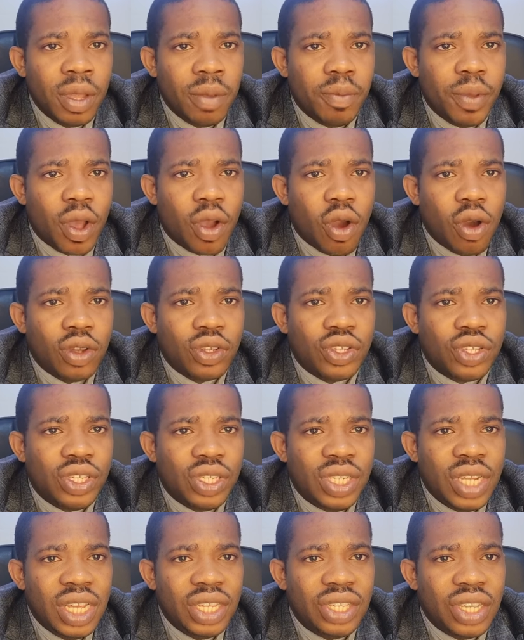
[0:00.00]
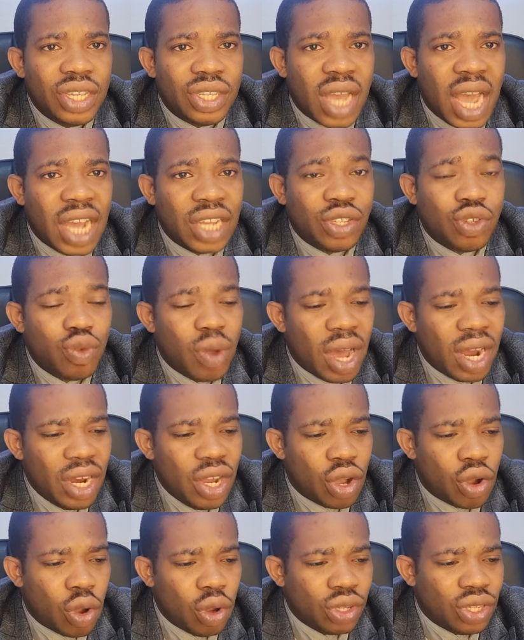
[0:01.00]
Because this is
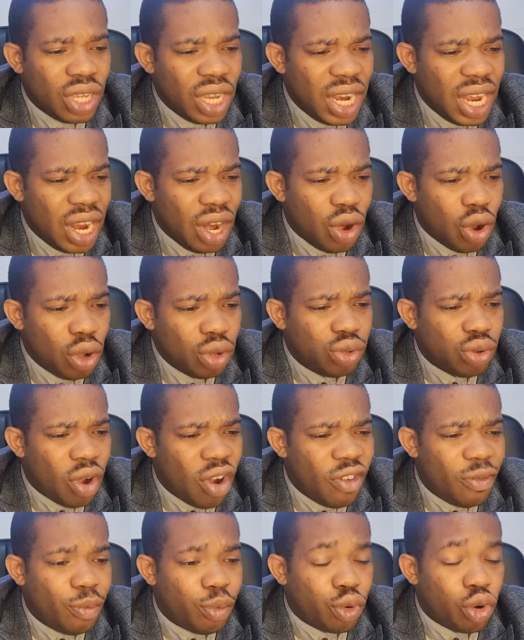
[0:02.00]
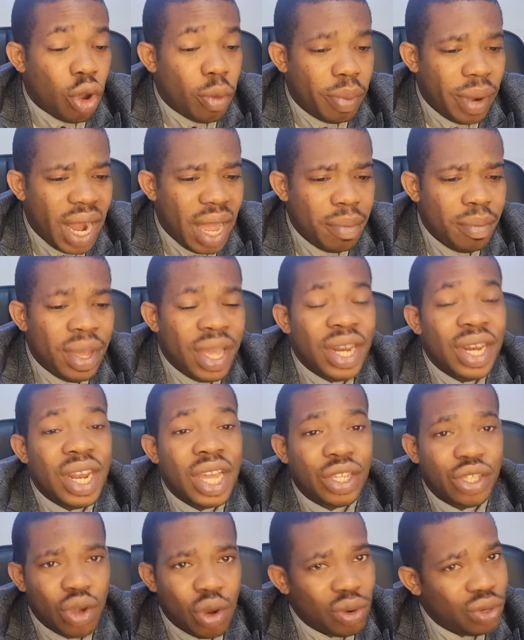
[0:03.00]
actually causing a lot of problem in
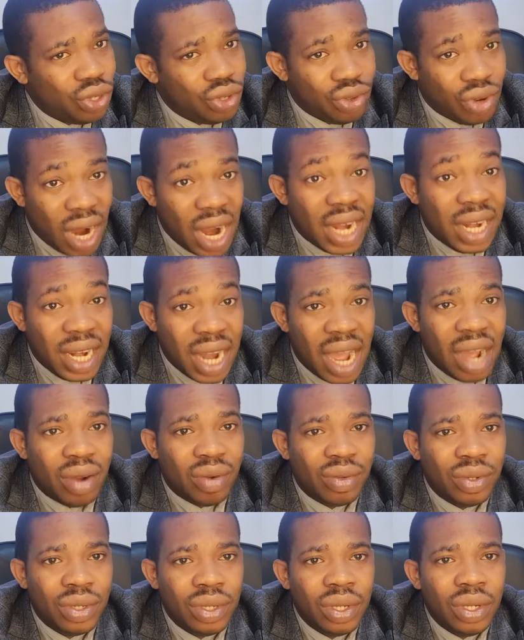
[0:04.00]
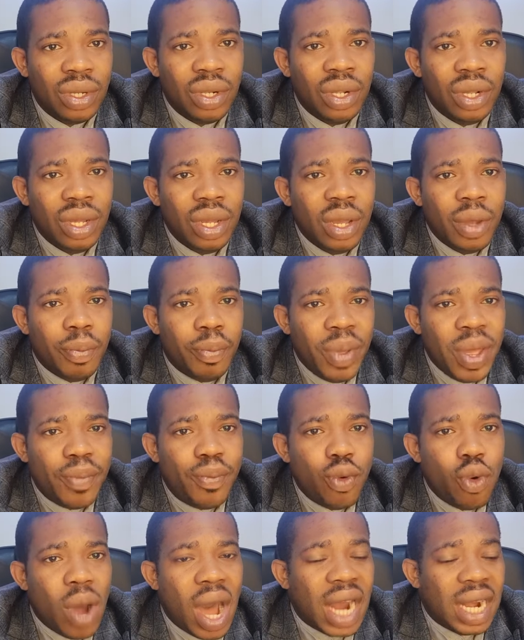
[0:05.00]
the church right now.
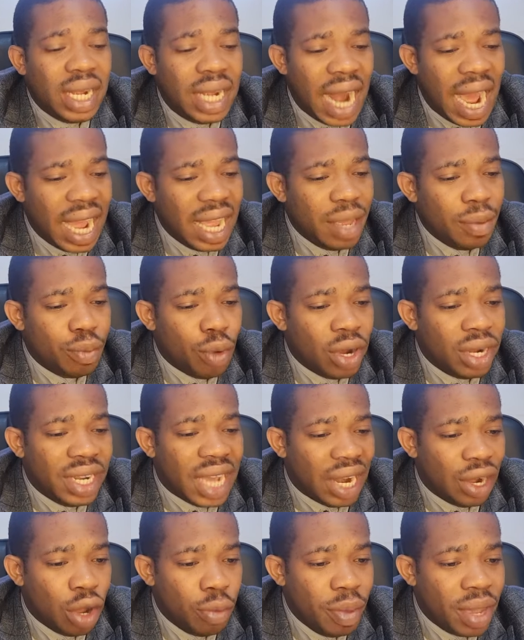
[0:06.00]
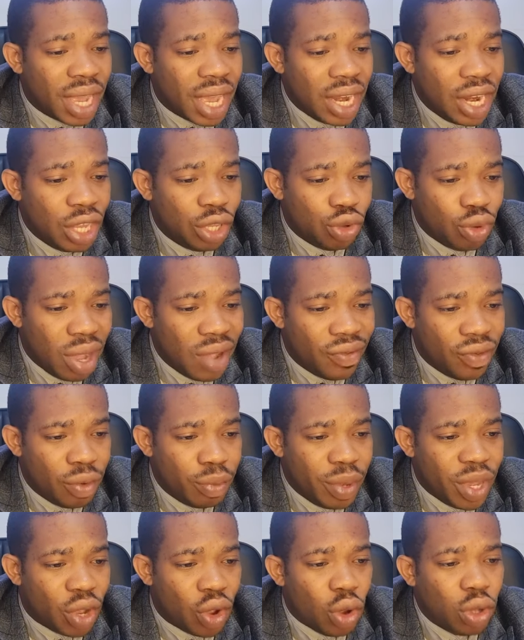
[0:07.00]
People are dying, but they are not making it to
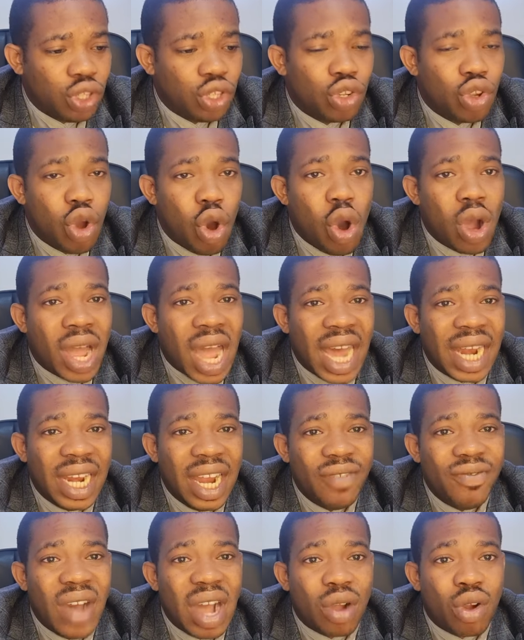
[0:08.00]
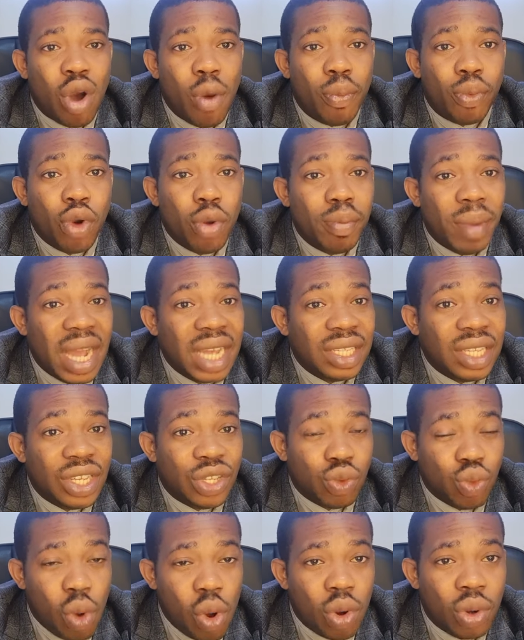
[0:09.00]
heaven. Because God can never compromise
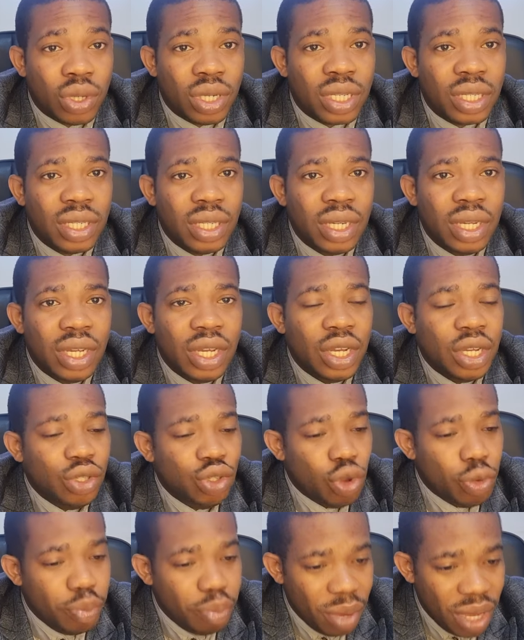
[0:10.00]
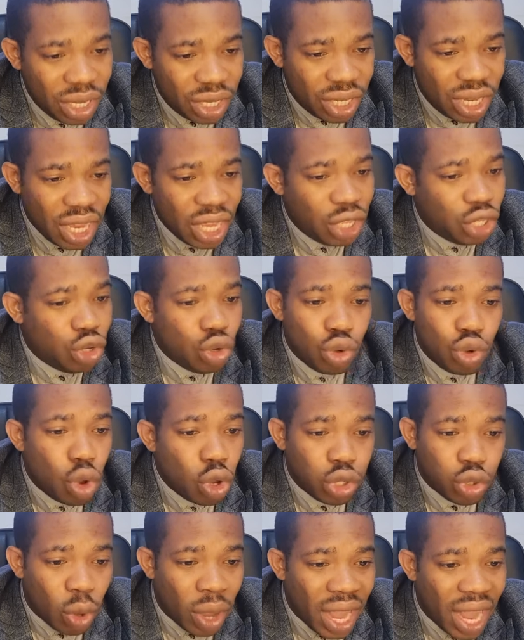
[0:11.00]
his word. You miss it, you
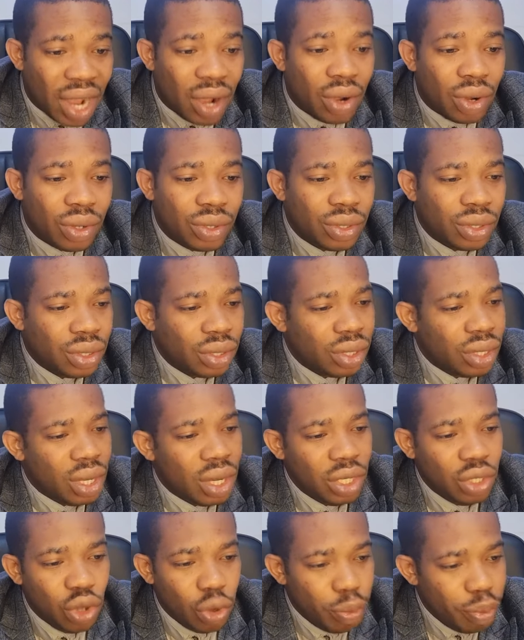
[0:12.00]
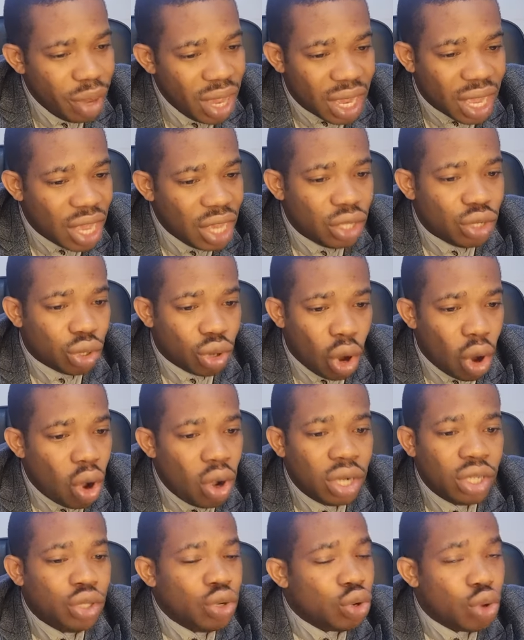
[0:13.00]
go to hell. You make it
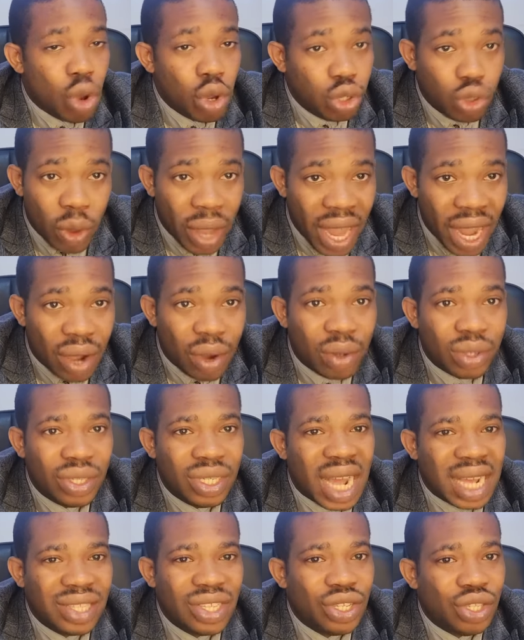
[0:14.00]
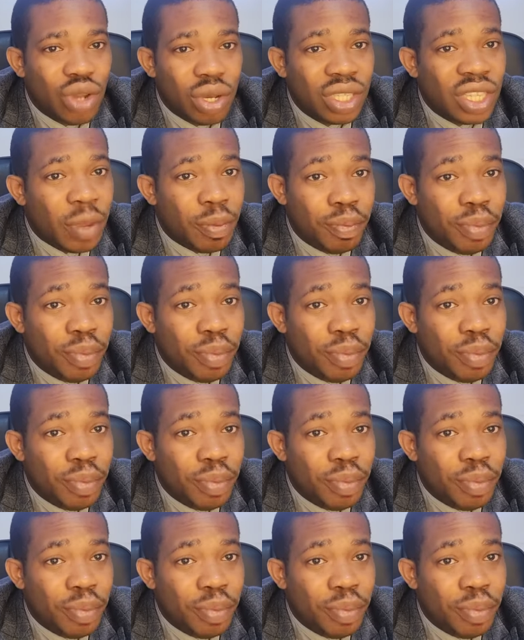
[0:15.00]
wrong, you go to hell. That is just the